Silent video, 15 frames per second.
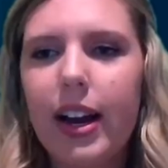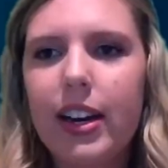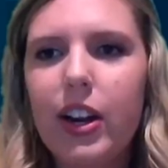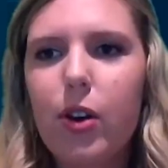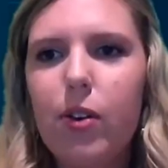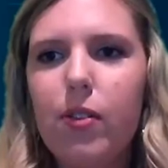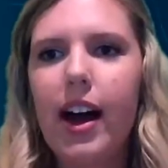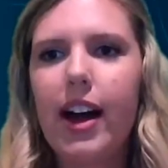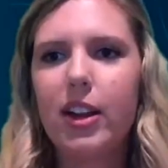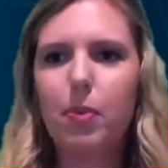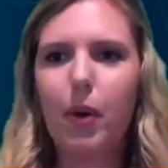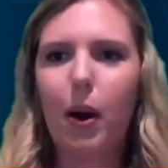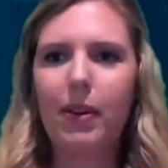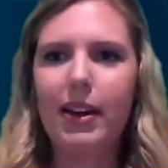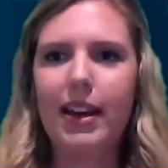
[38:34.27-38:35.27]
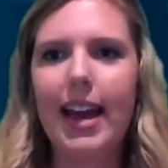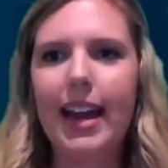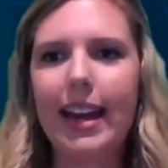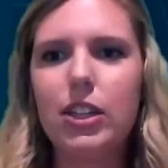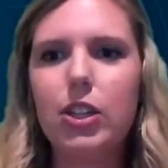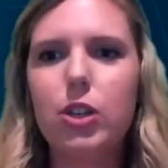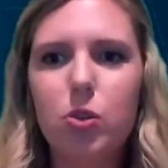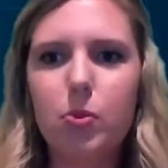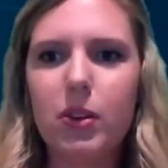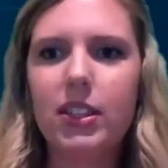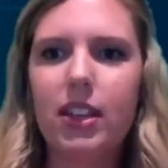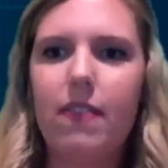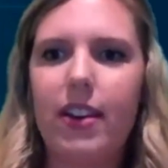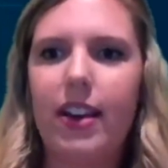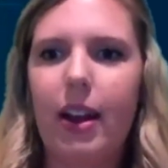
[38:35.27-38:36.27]
so I know that you probably can't get too
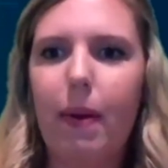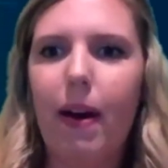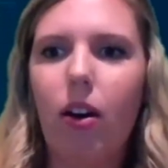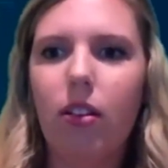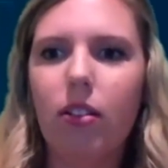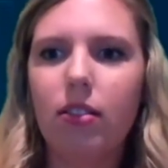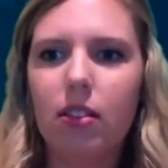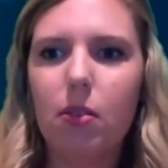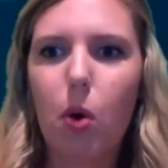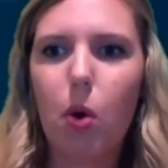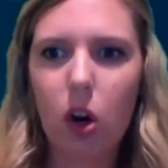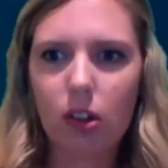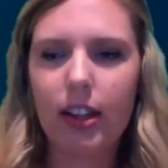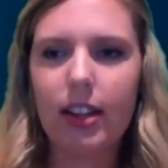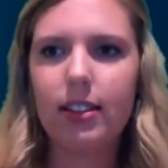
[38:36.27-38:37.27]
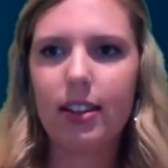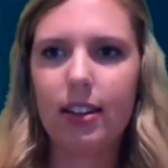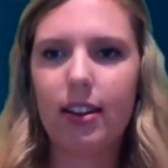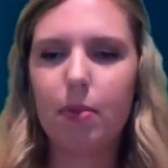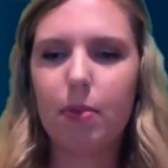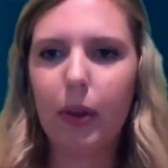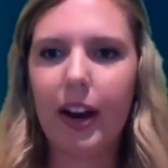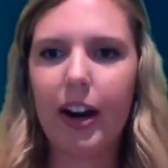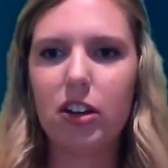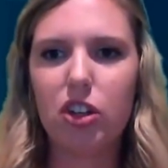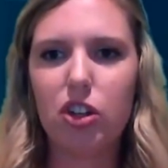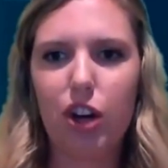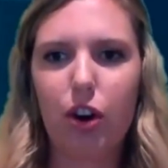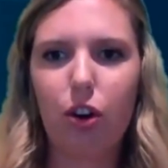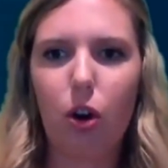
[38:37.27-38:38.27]
specific about Marlins and, and players
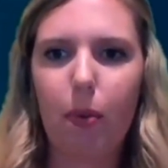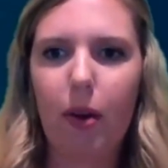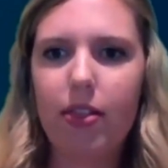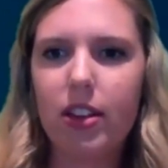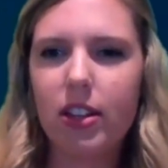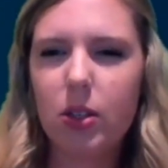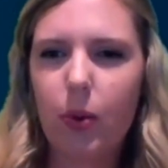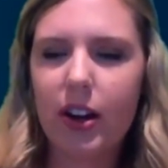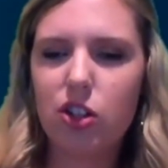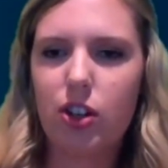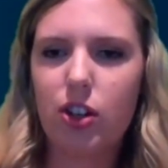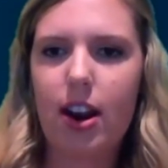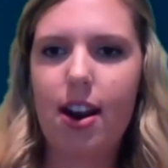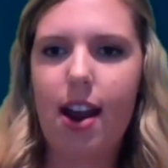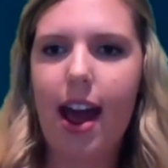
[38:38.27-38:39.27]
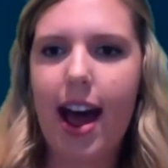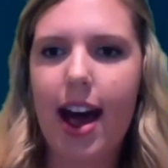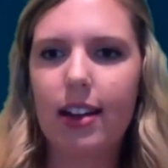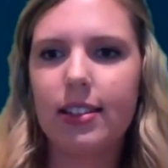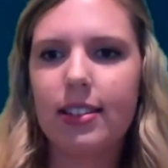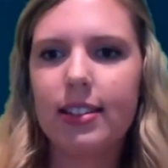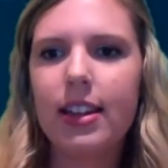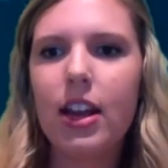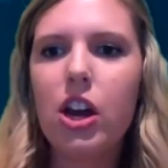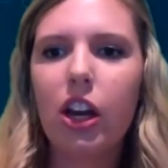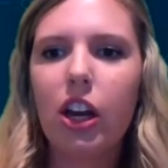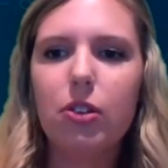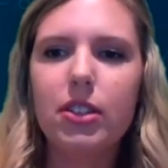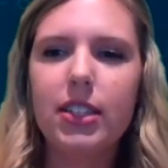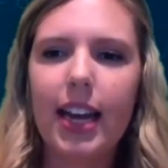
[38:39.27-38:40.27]
in general, but this question asks,
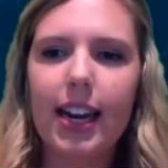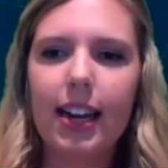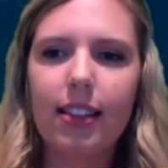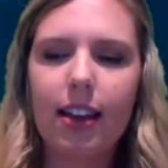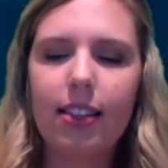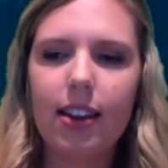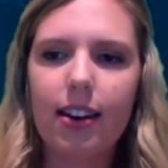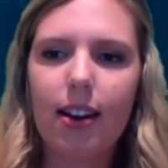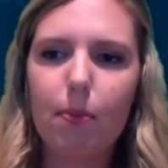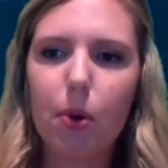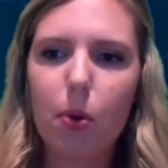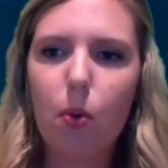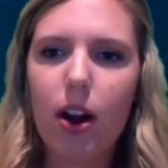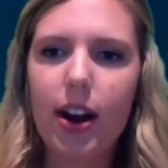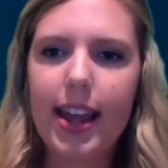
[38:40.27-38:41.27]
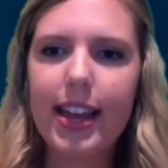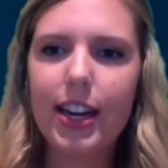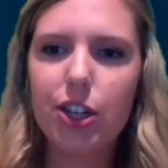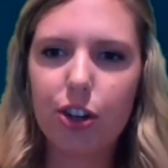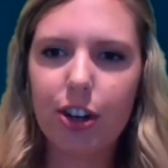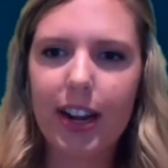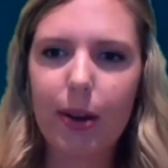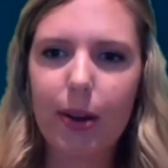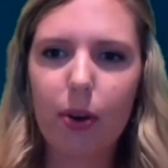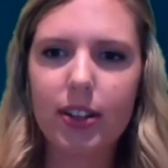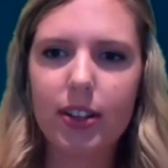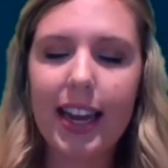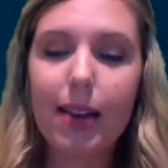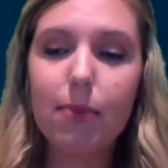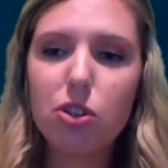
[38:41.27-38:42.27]
you stated that the number one injury
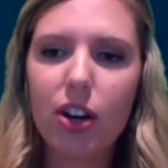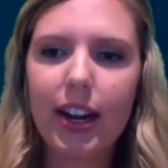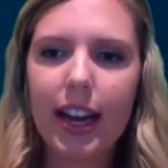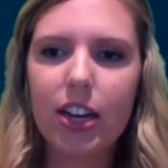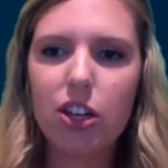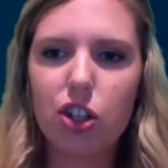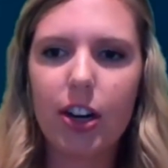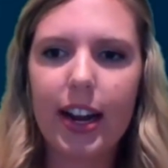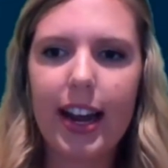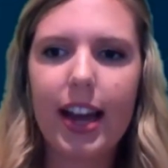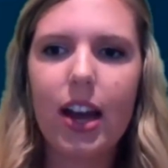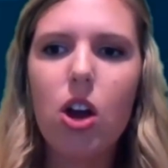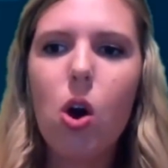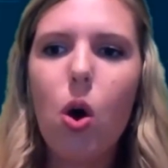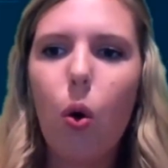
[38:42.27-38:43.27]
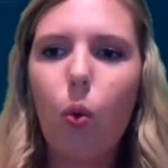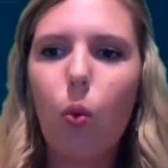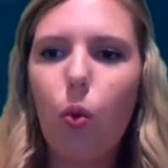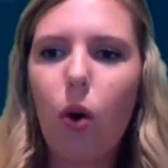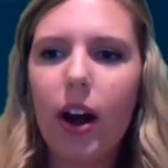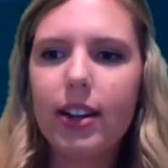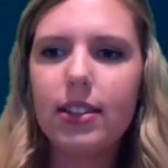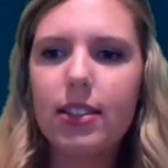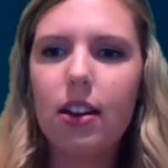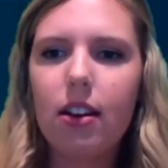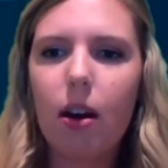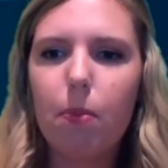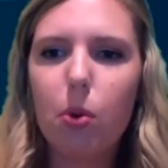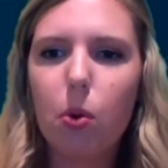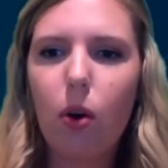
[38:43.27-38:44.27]
was hamstring injury. What is the
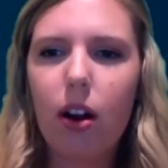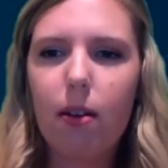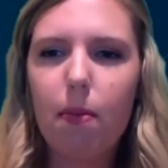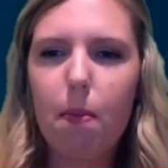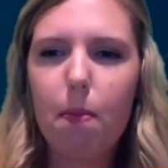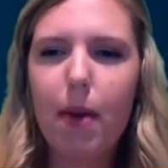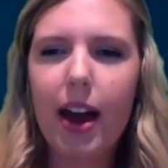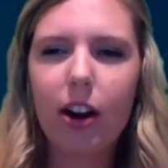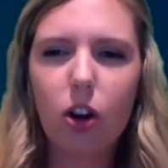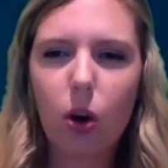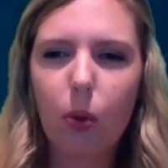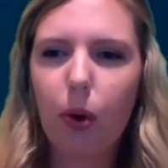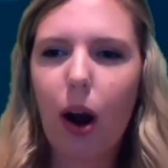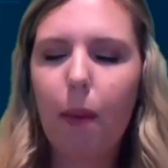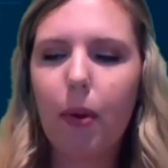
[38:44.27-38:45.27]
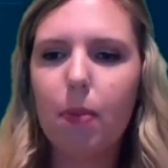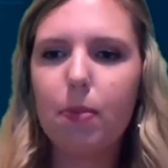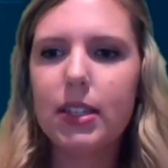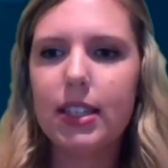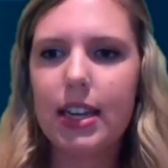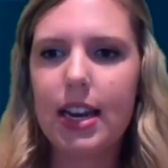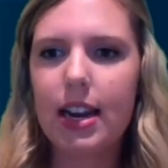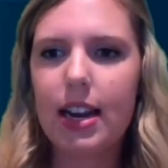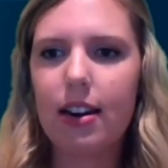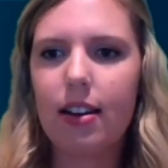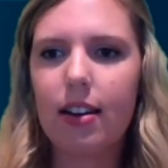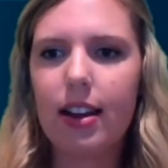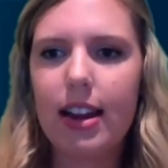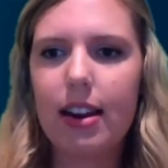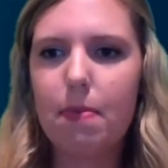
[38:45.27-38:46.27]
number one medical problem
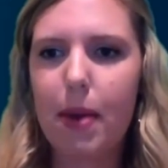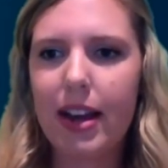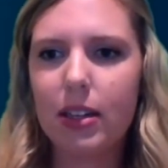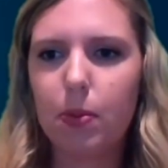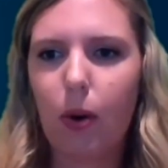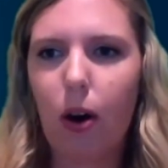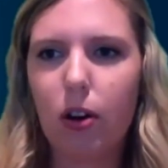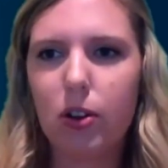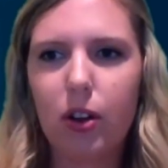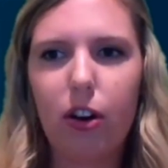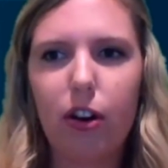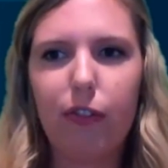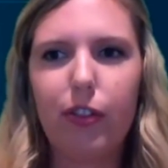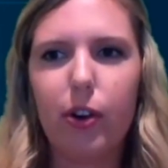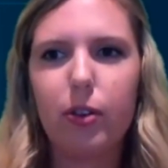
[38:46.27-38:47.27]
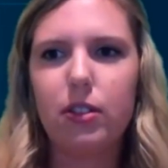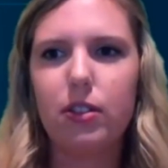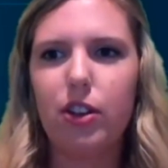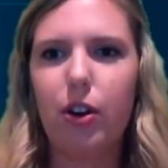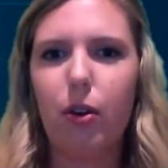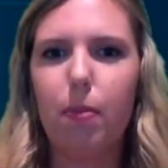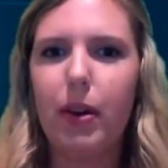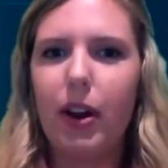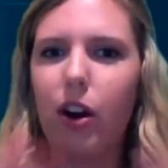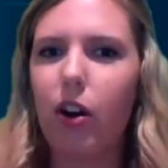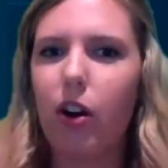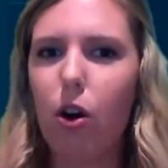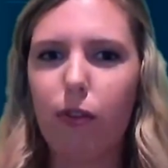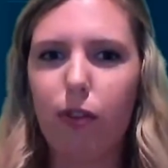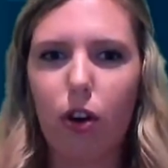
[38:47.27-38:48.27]
seen in baseball? So I don't know if there's, you know, a
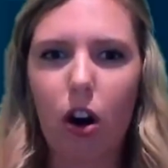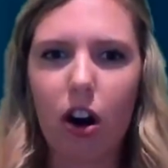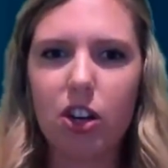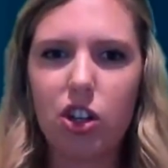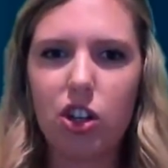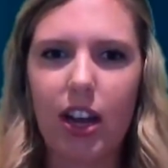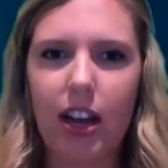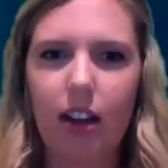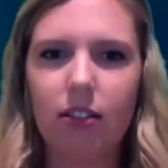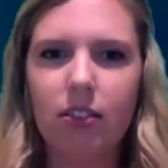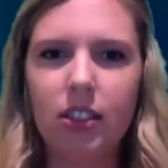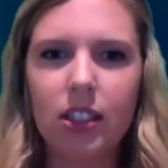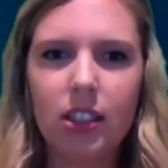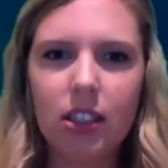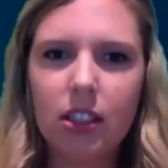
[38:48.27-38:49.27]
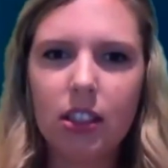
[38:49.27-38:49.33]
bigger overarching